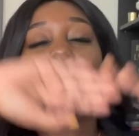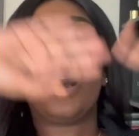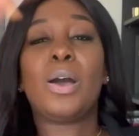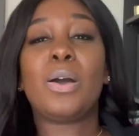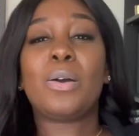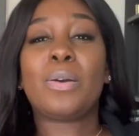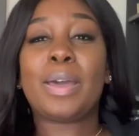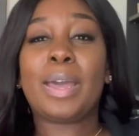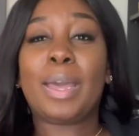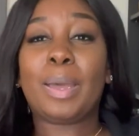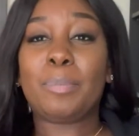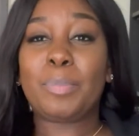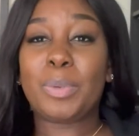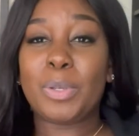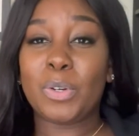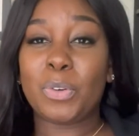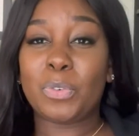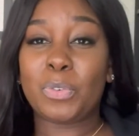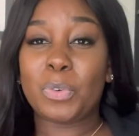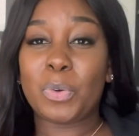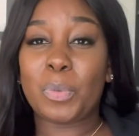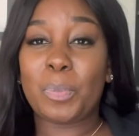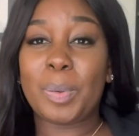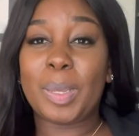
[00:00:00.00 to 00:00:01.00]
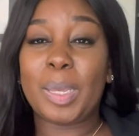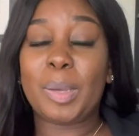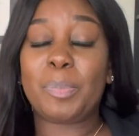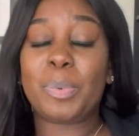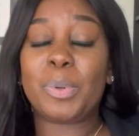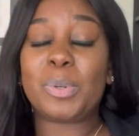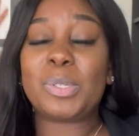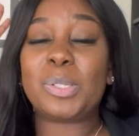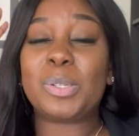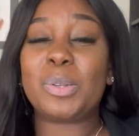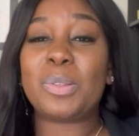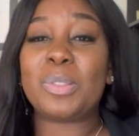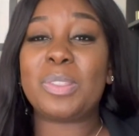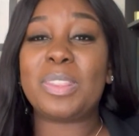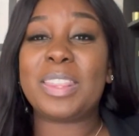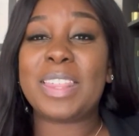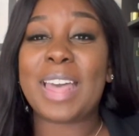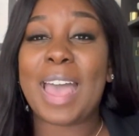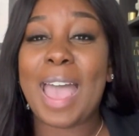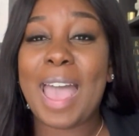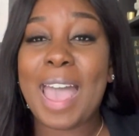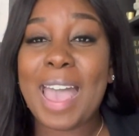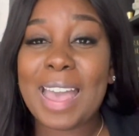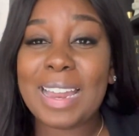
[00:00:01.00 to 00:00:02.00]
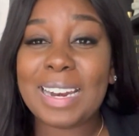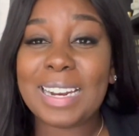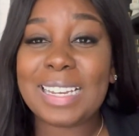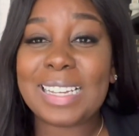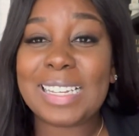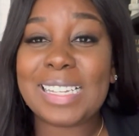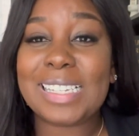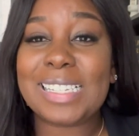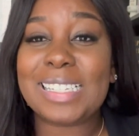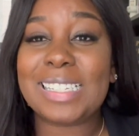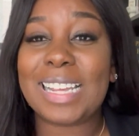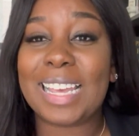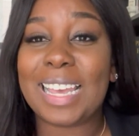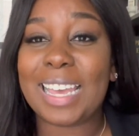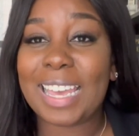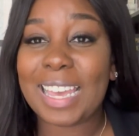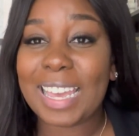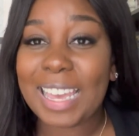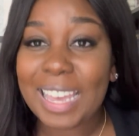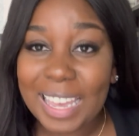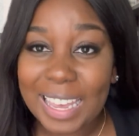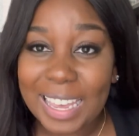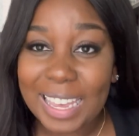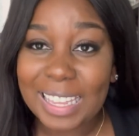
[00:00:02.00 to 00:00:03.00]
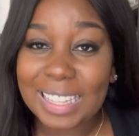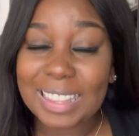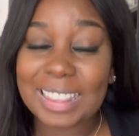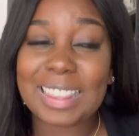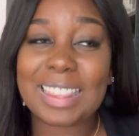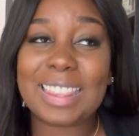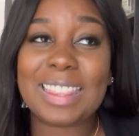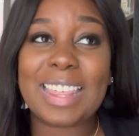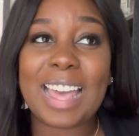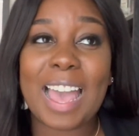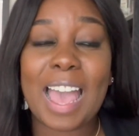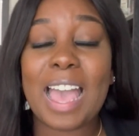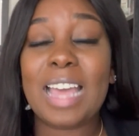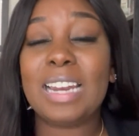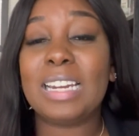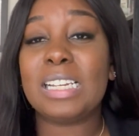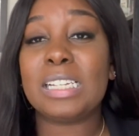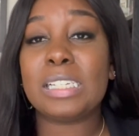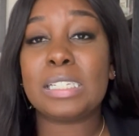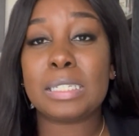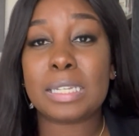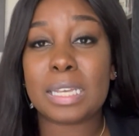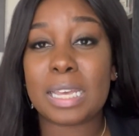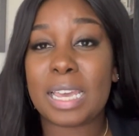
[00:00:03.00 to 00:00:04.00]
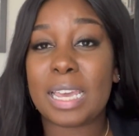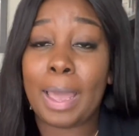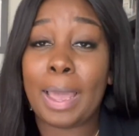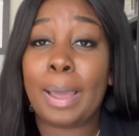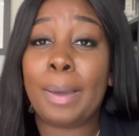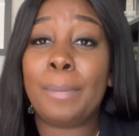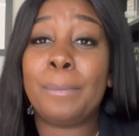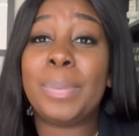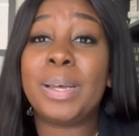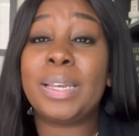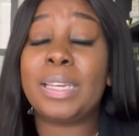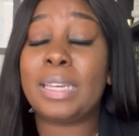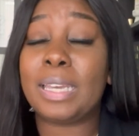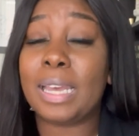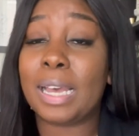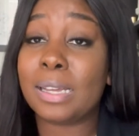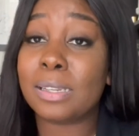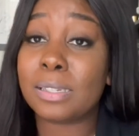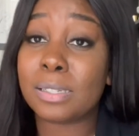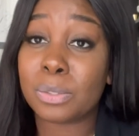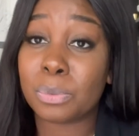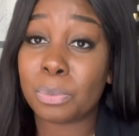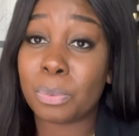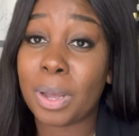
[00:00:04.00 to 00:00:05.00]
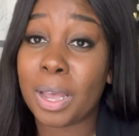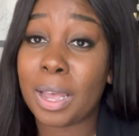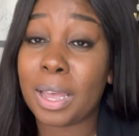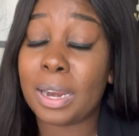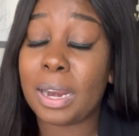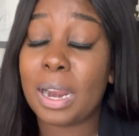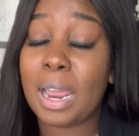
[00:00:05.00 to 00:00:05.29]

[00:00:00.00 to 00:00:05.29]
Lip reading: Okay, beautiful people, so that is it. Okay, but guess what?